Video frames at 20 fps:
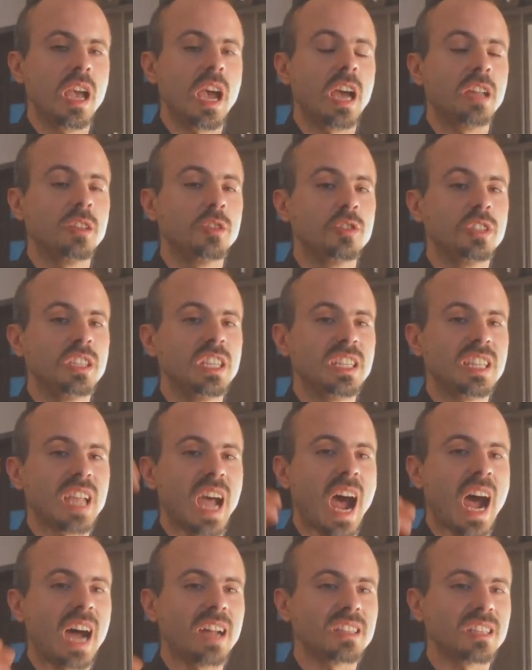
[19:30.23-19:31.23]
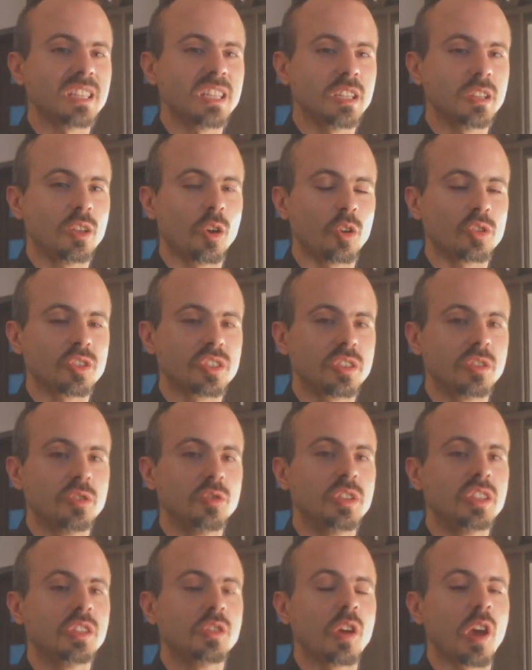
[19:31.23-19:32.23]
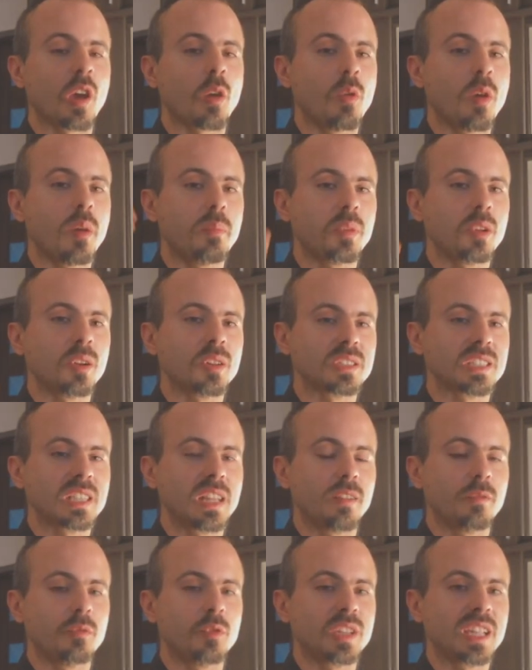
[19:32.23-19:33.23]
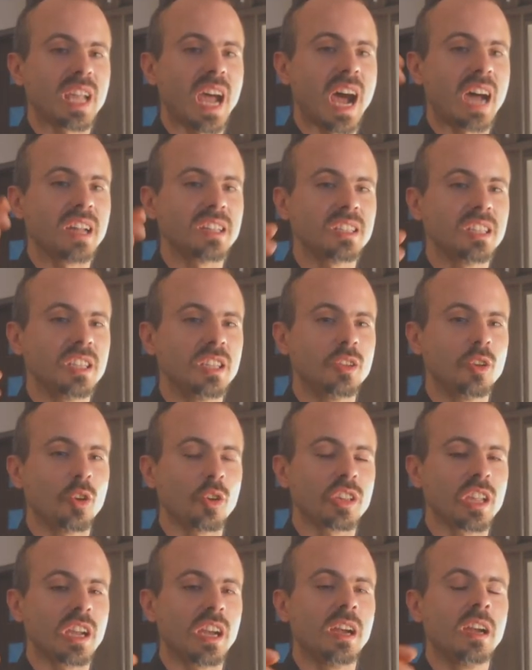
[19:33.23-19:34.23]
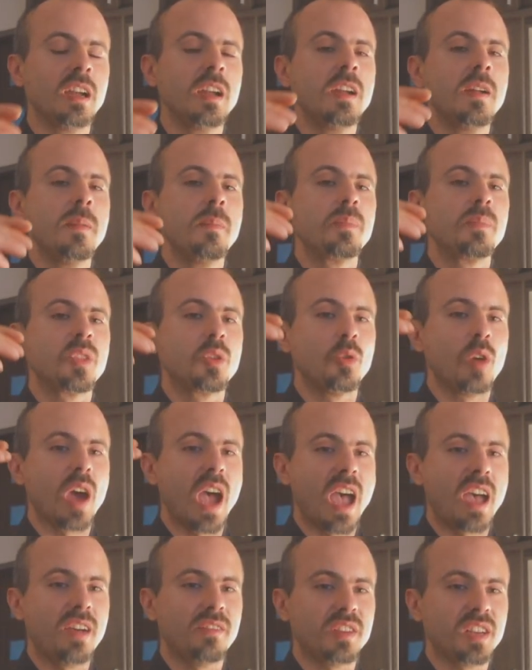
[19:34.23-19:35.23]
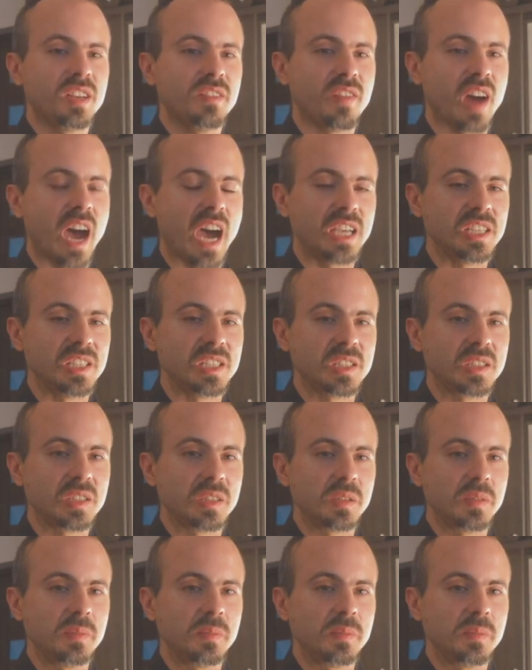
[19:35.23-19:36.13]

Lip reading: And you need antidotes, you need to equip yourself with antidota to every vice